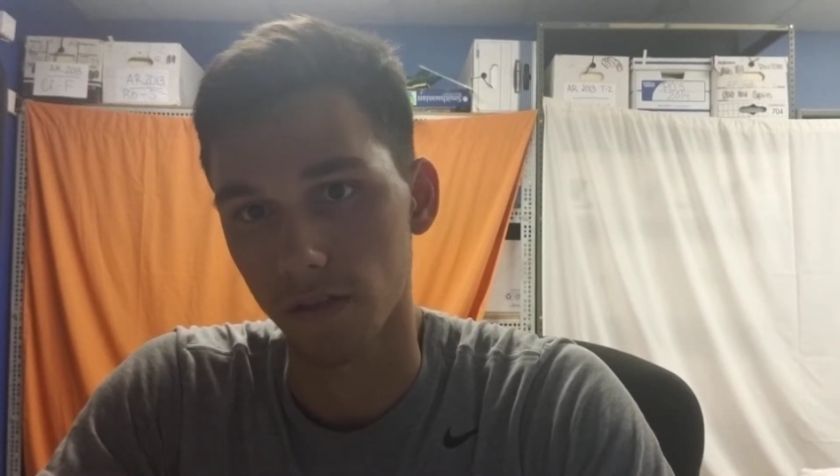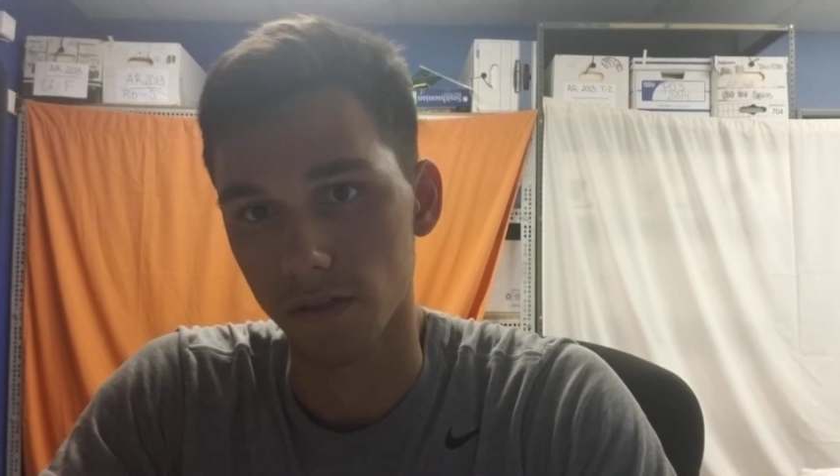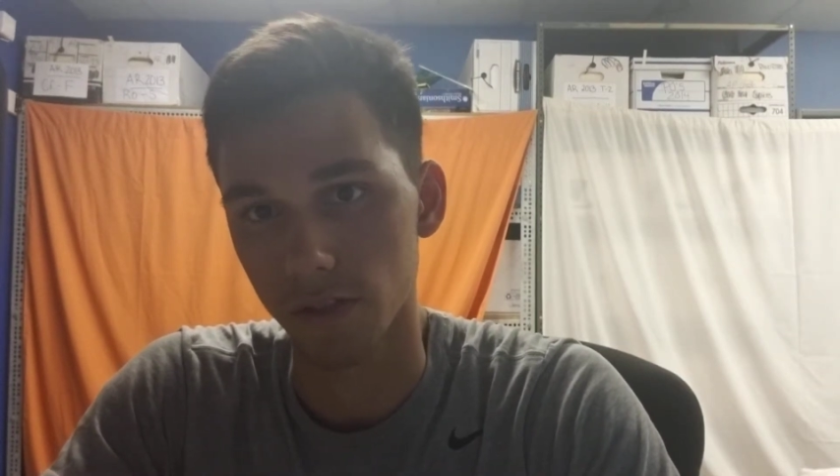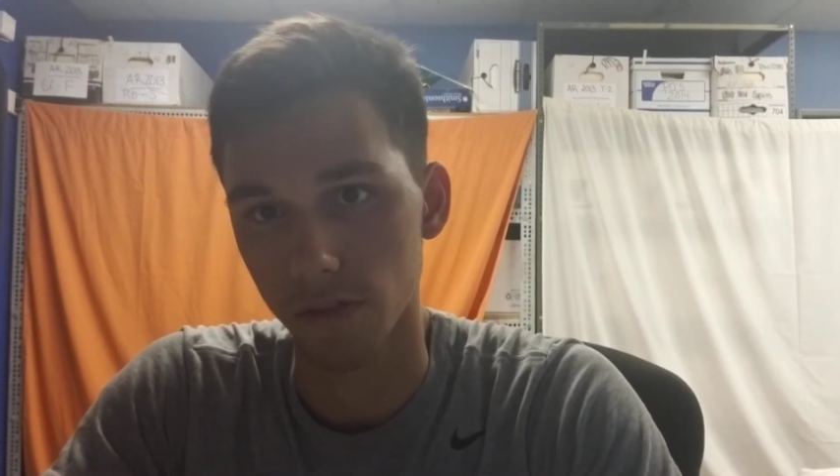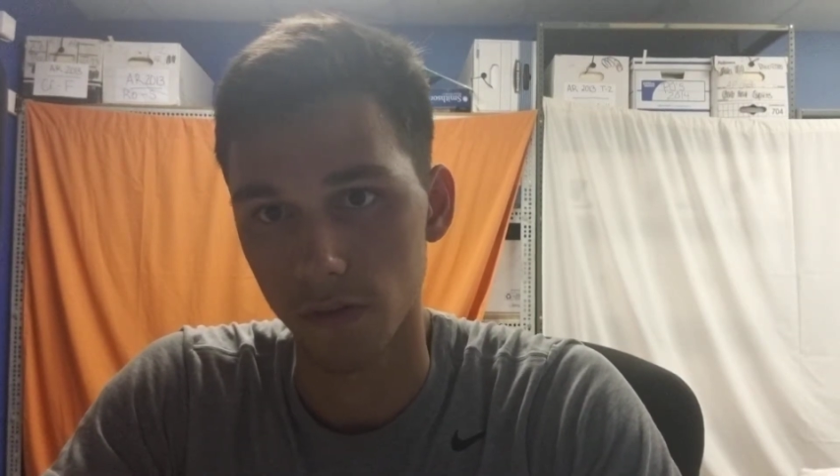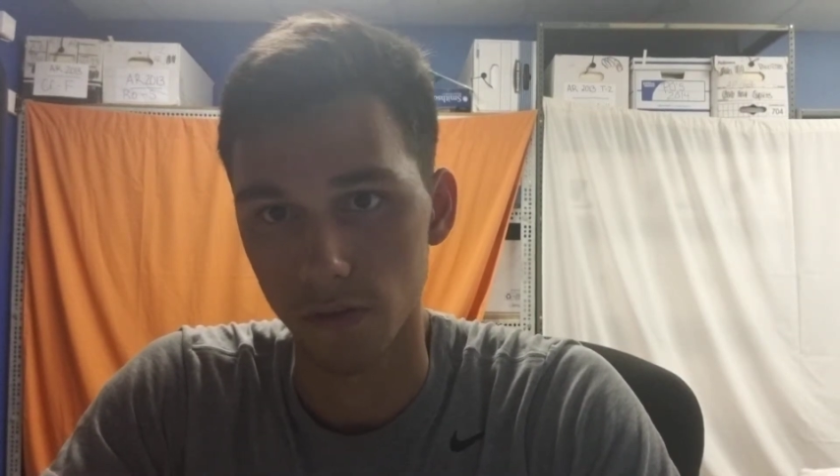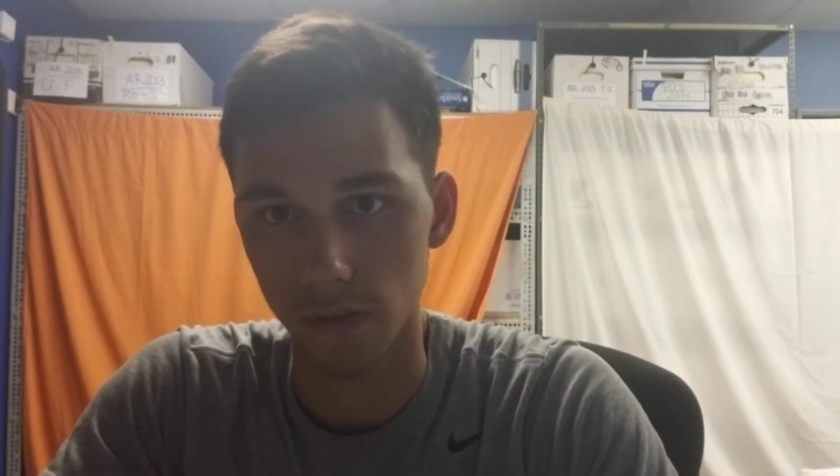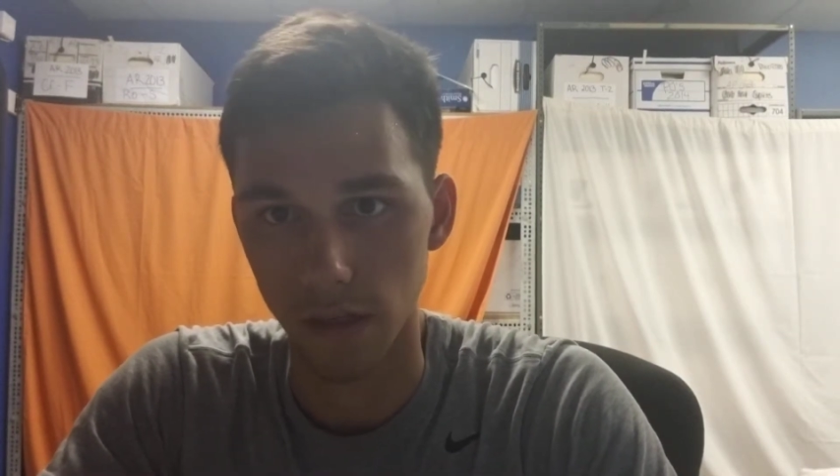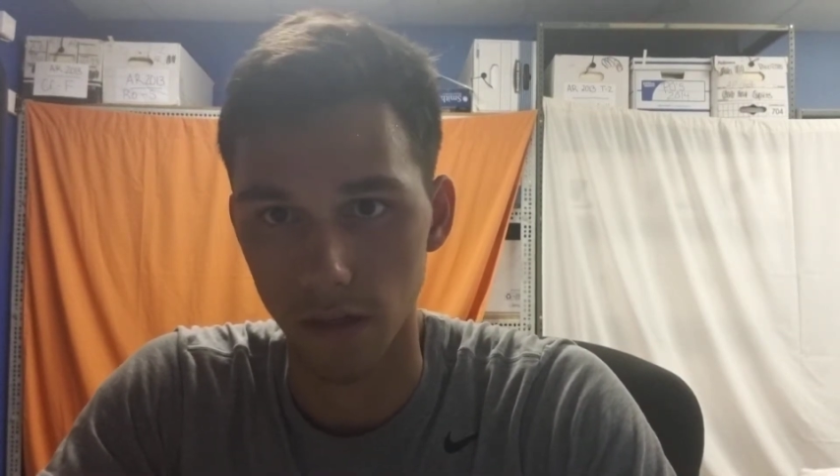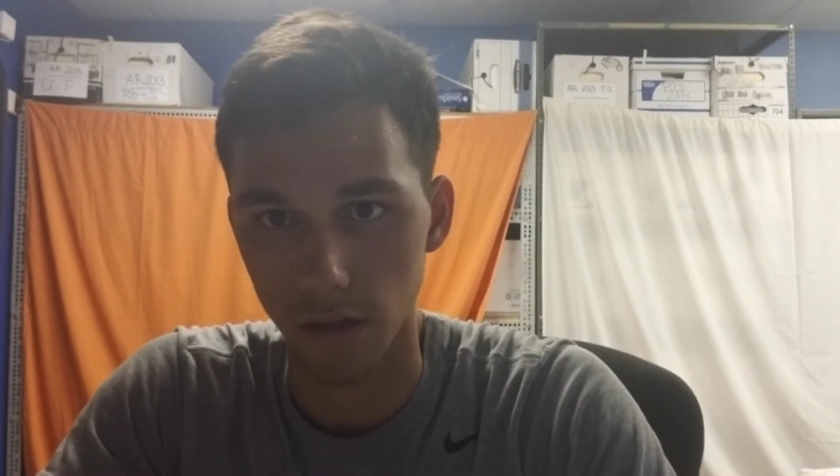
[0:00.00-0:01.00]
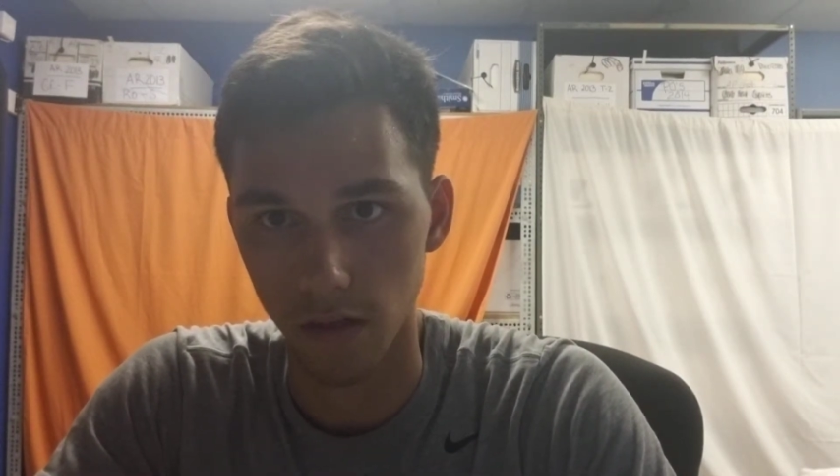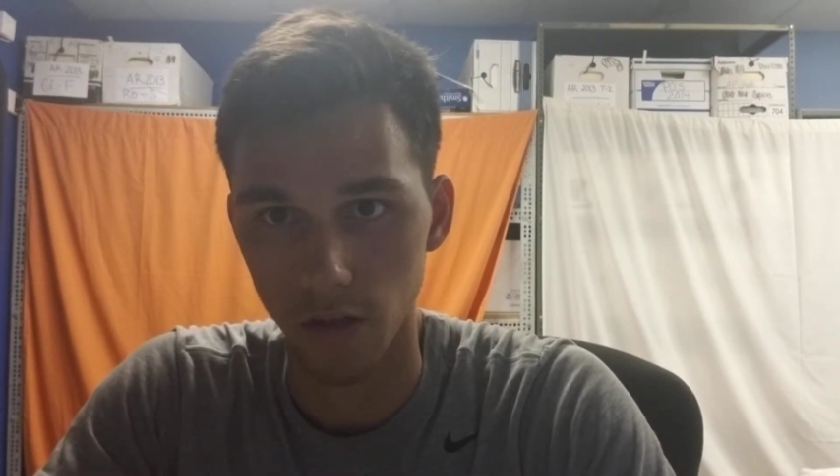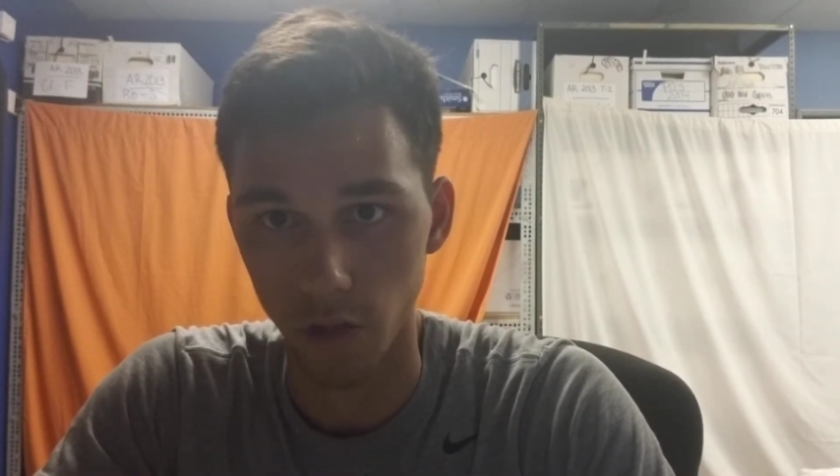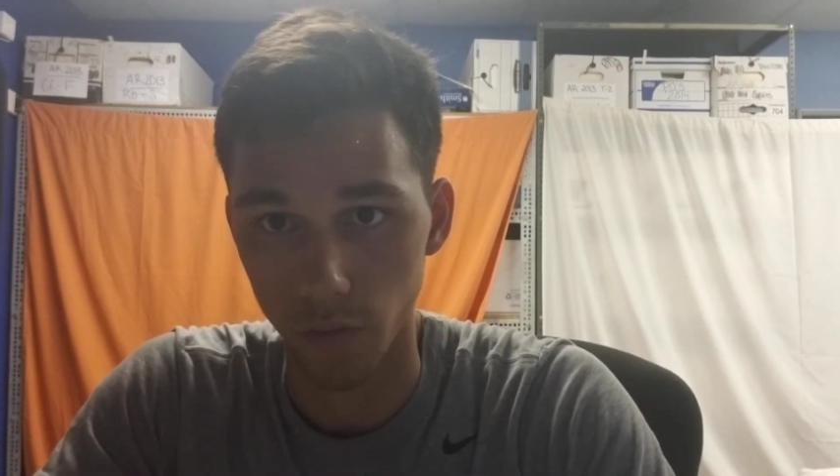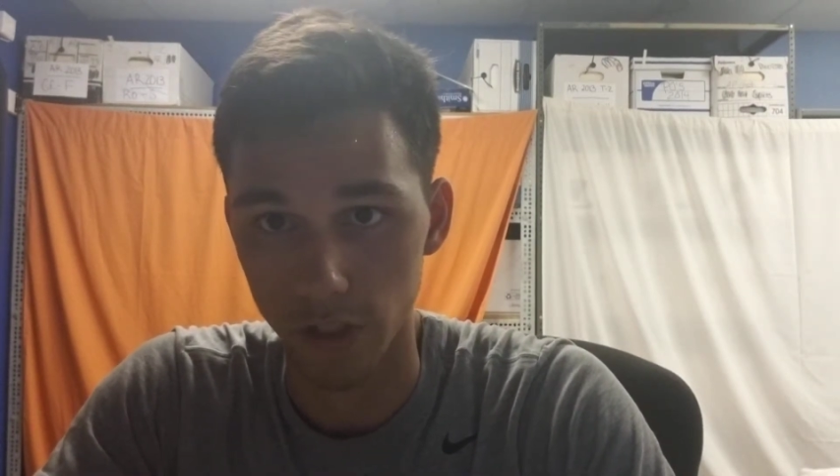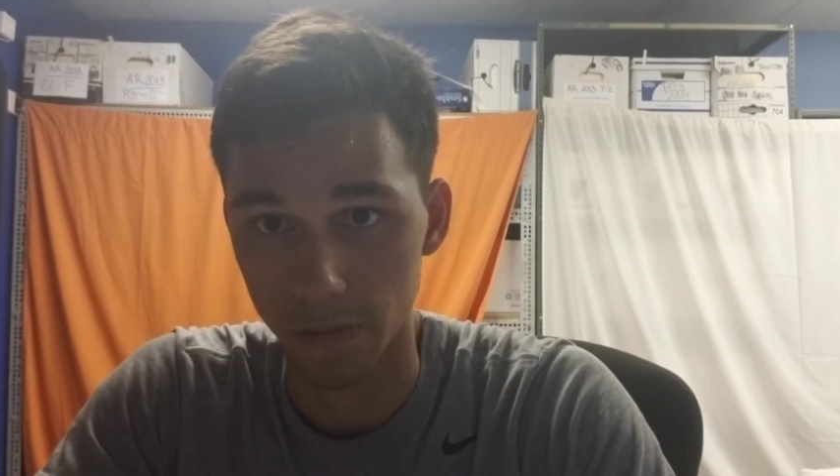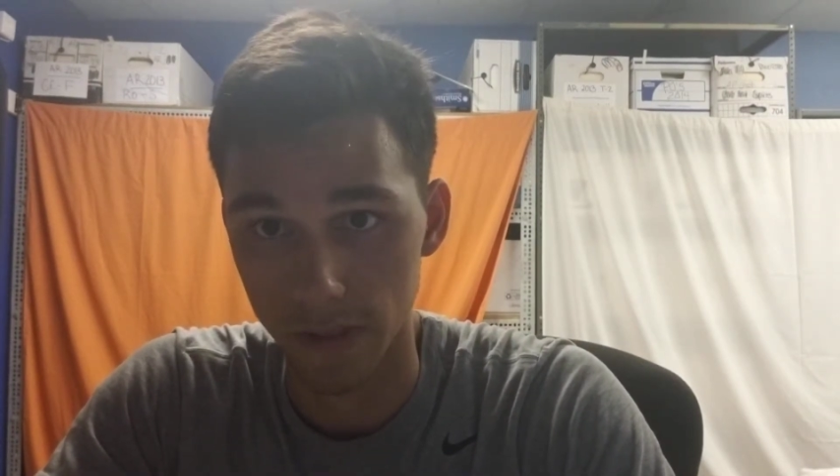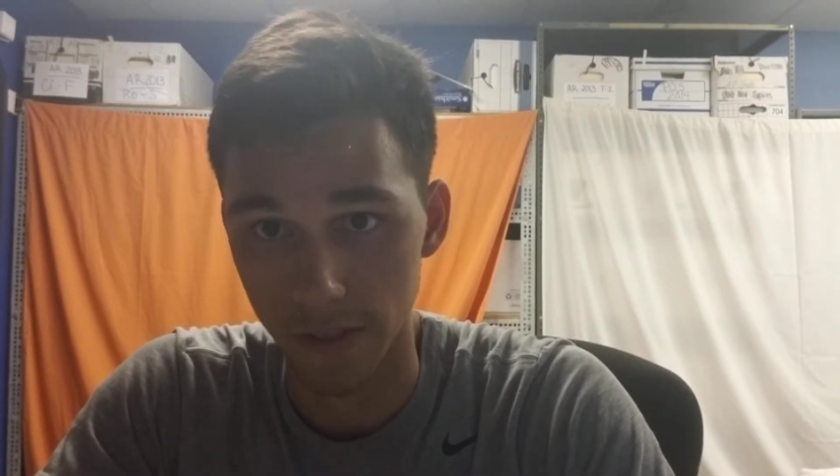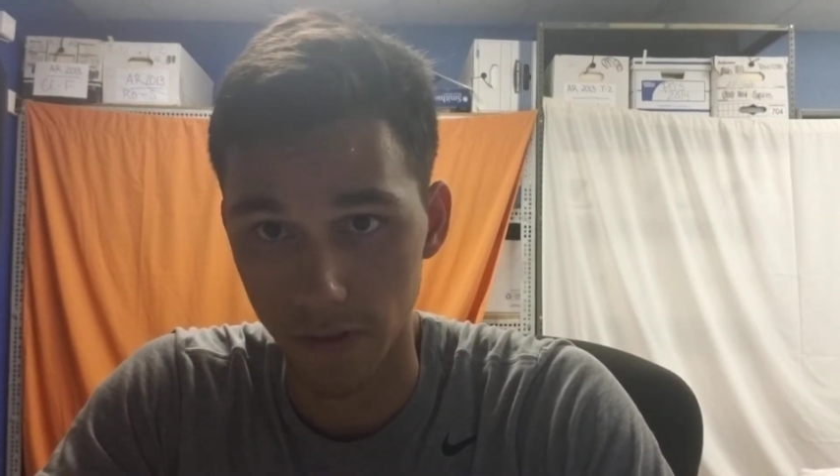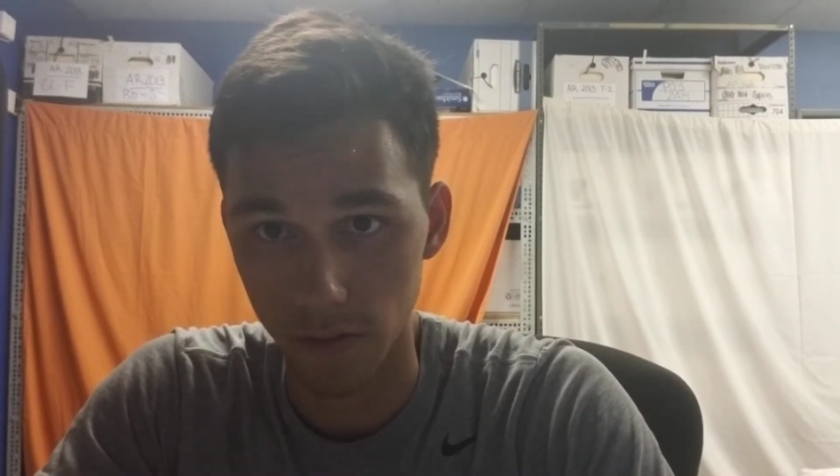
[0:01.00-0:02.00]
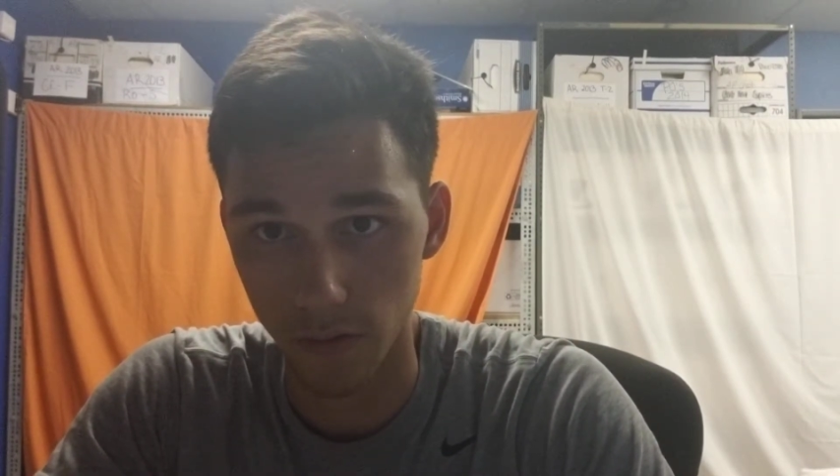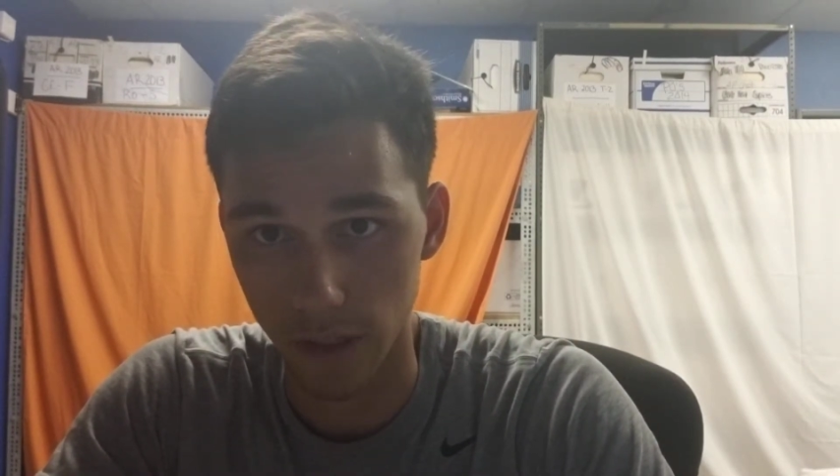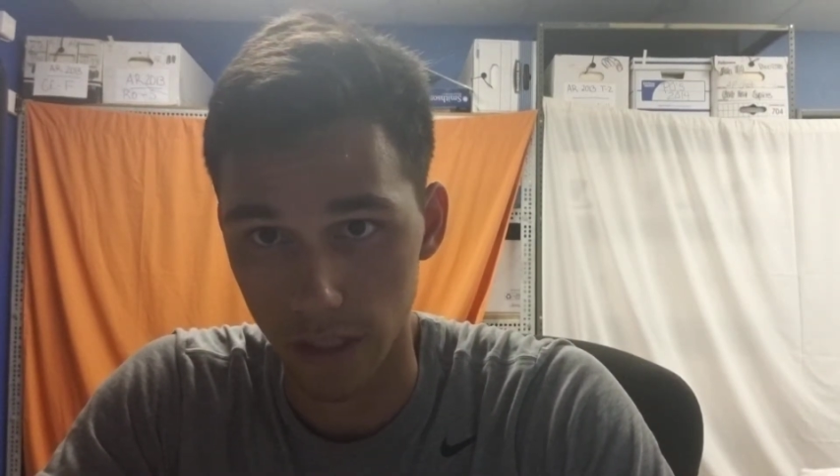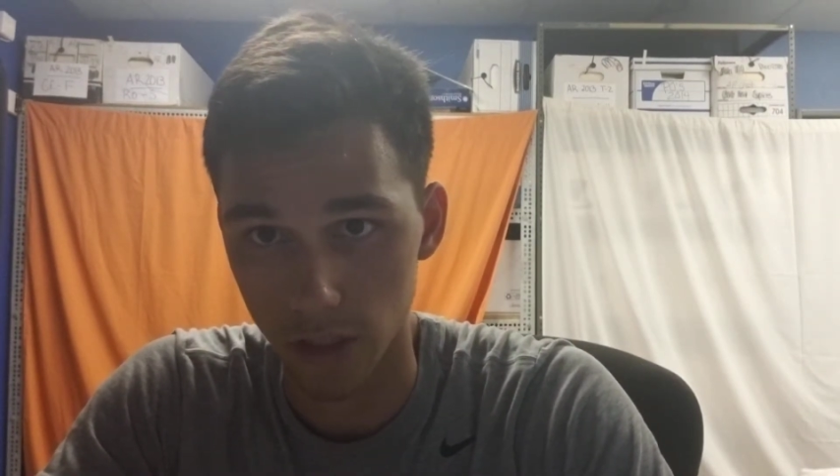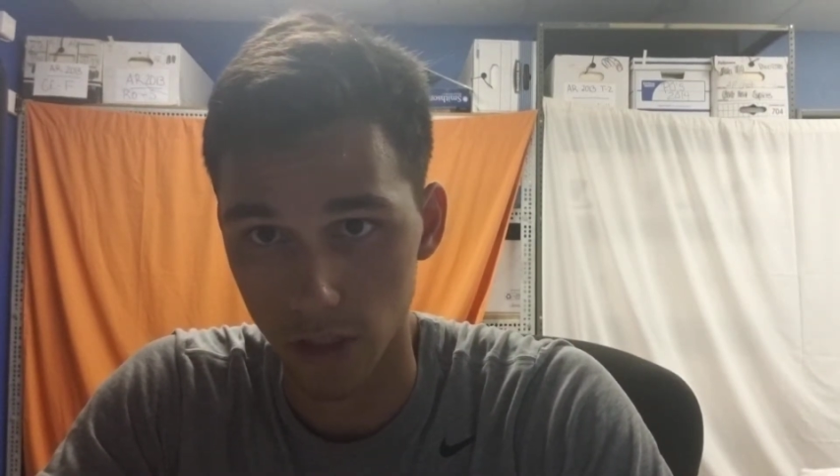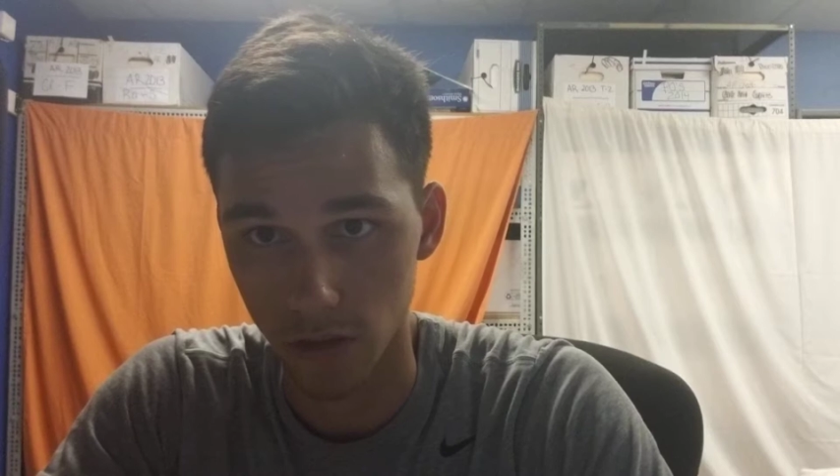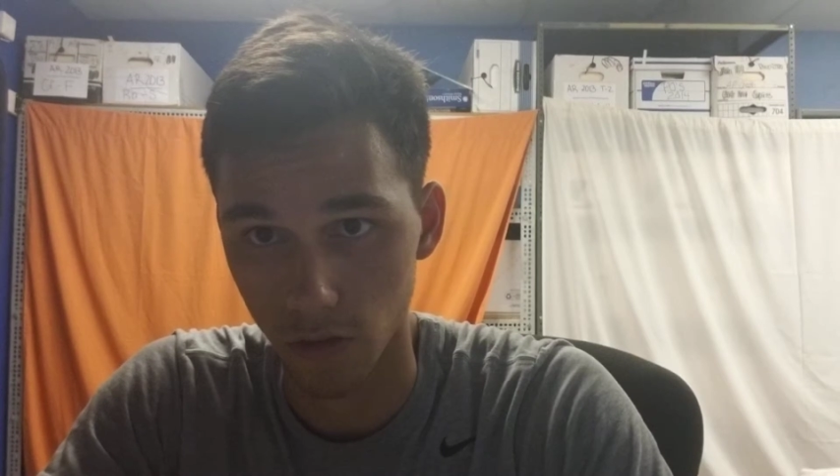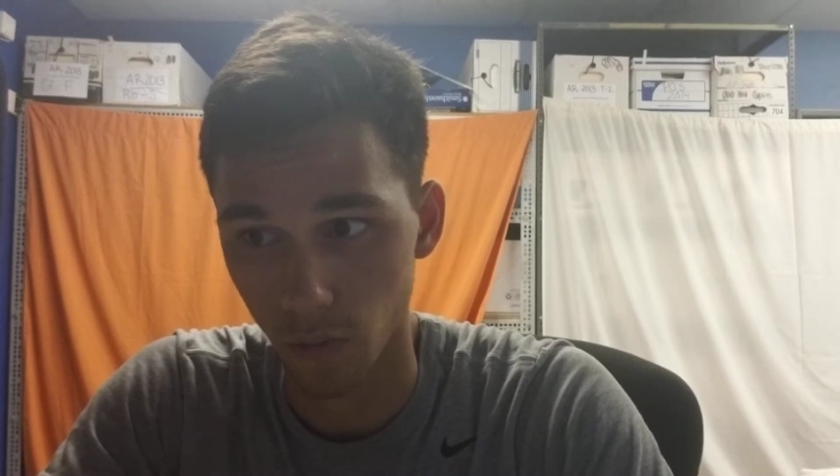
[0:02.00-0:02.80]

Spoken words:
to go to a specific location,